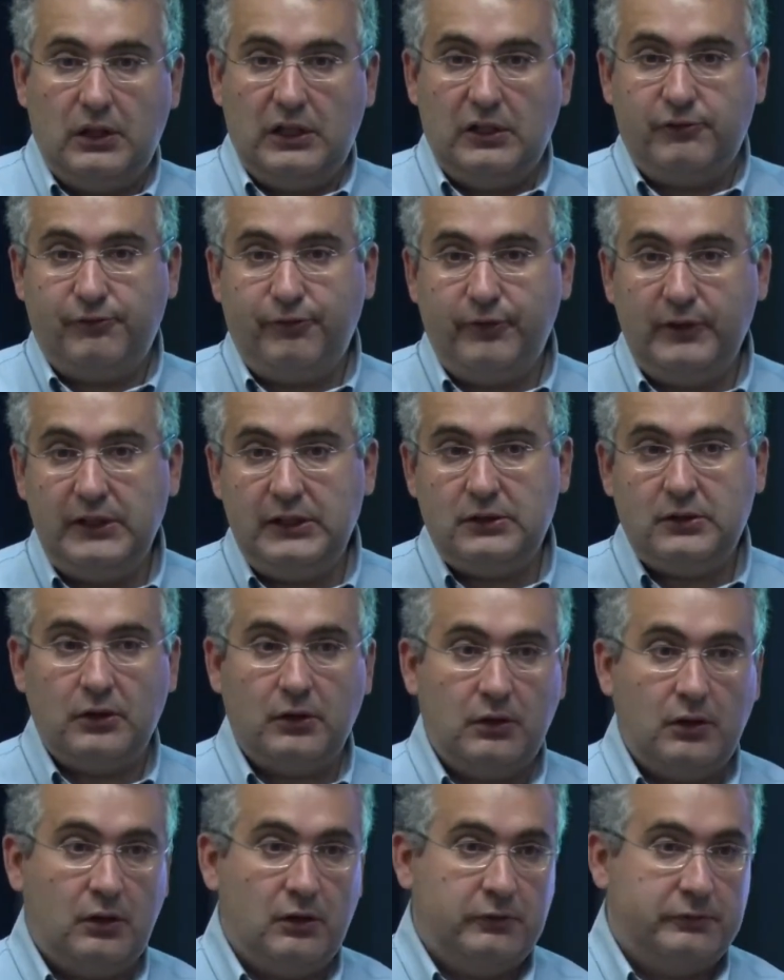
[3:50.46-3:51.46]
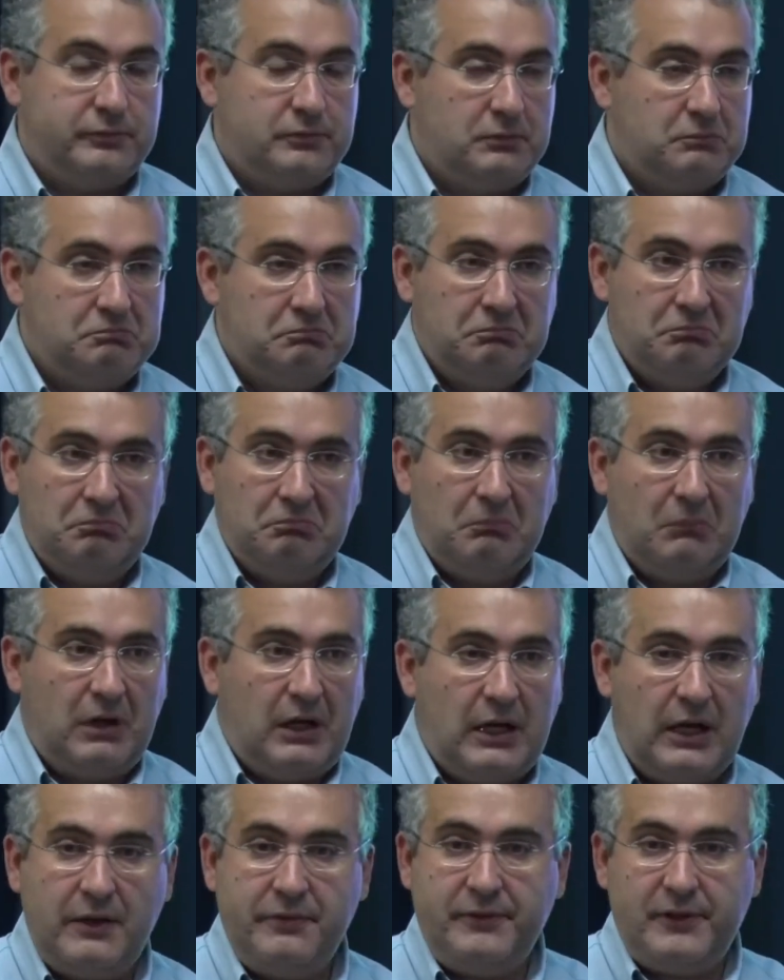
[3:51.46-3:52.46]
a fleet of
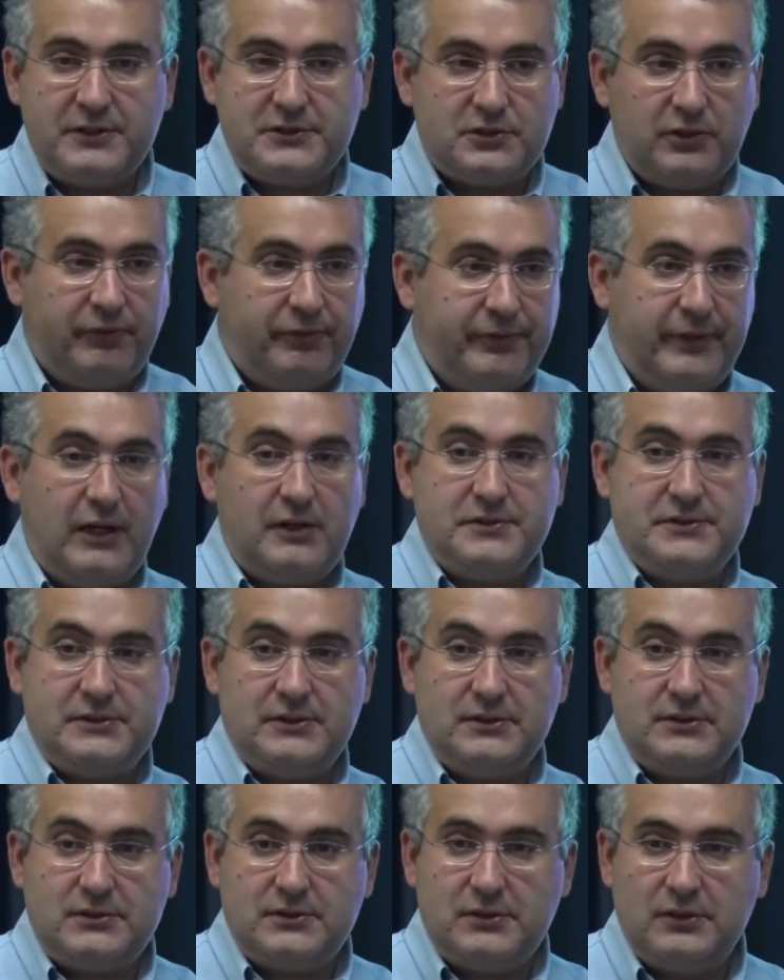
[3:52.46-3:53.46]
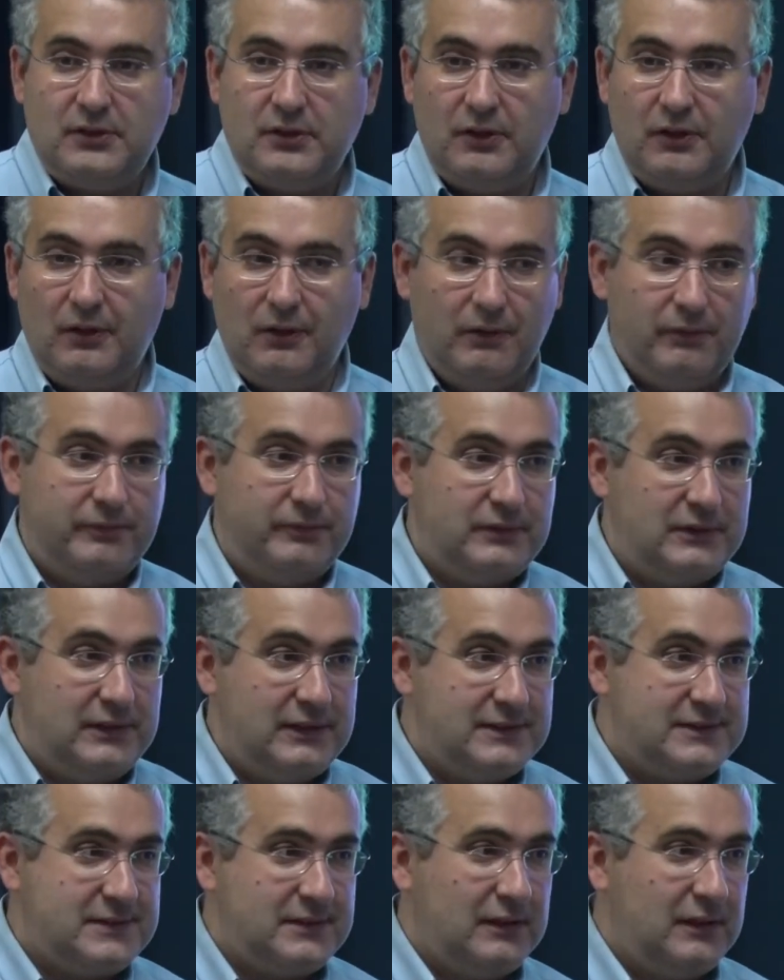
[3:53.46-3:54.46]
hundreds of thousands of
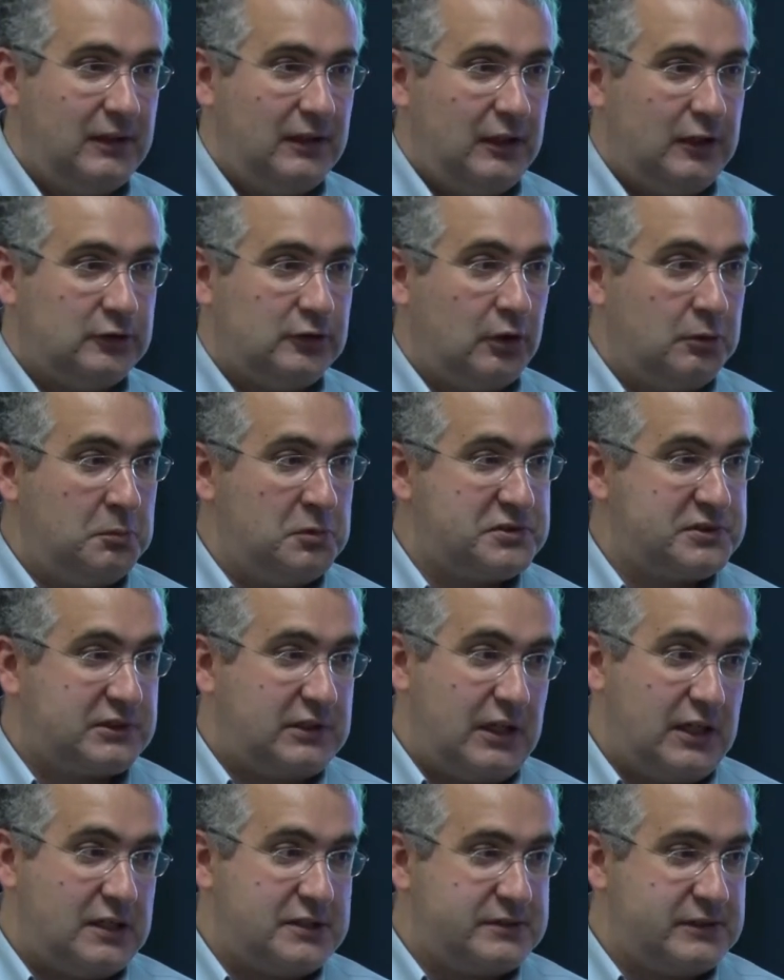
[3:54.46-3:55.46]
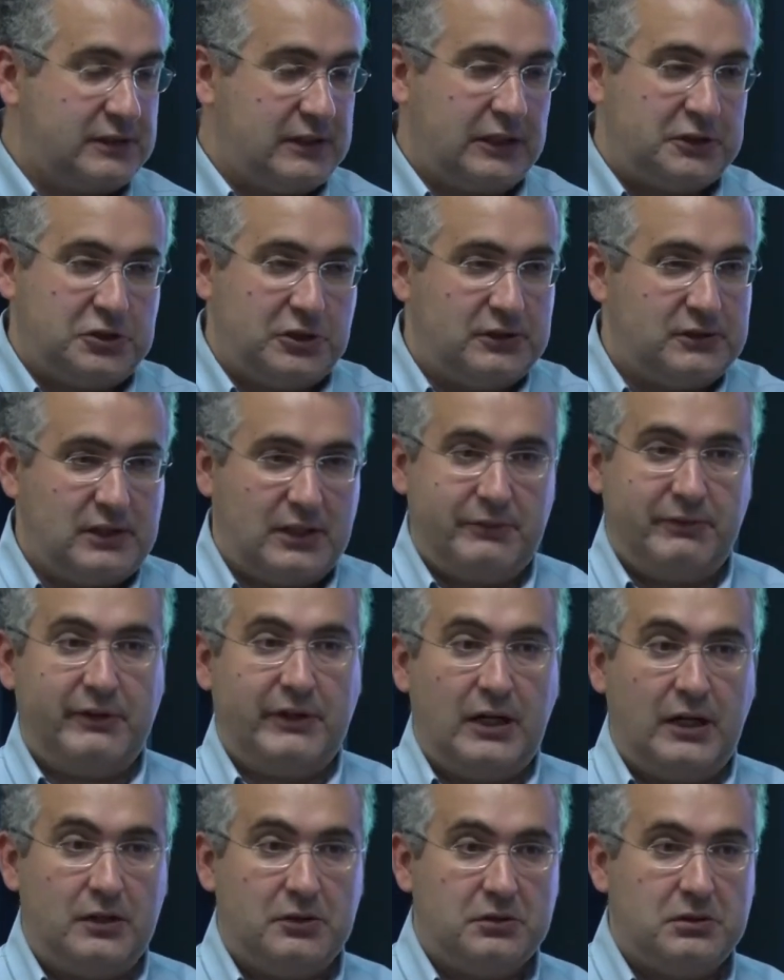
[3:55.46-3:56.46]
these autonomous cars that actually drive
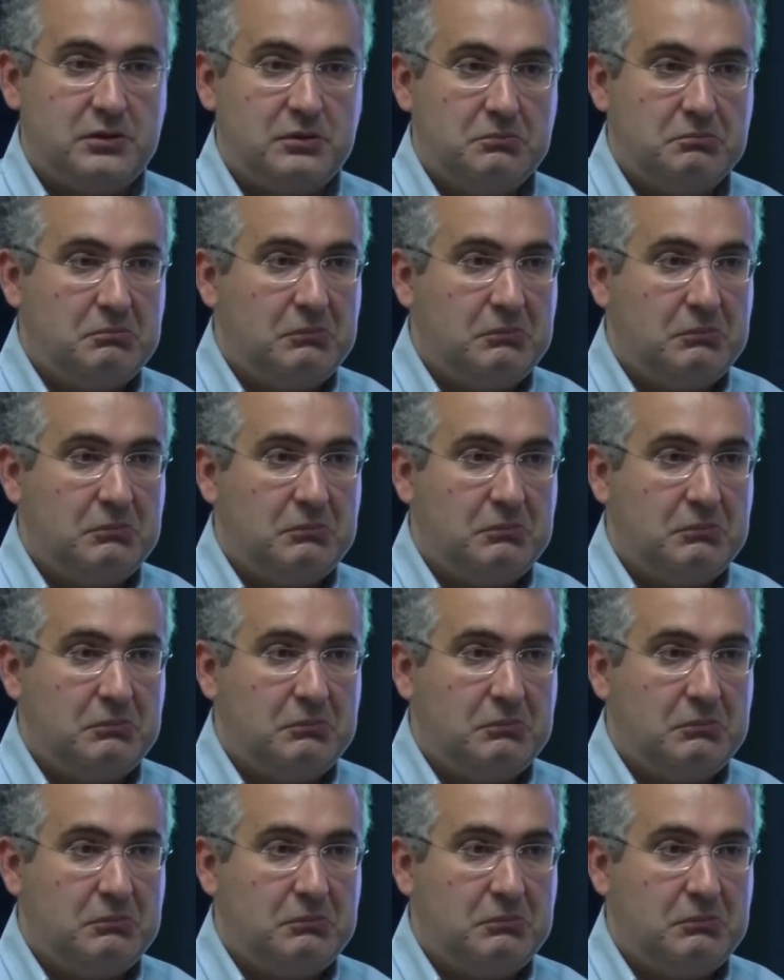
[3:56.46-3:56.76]
around.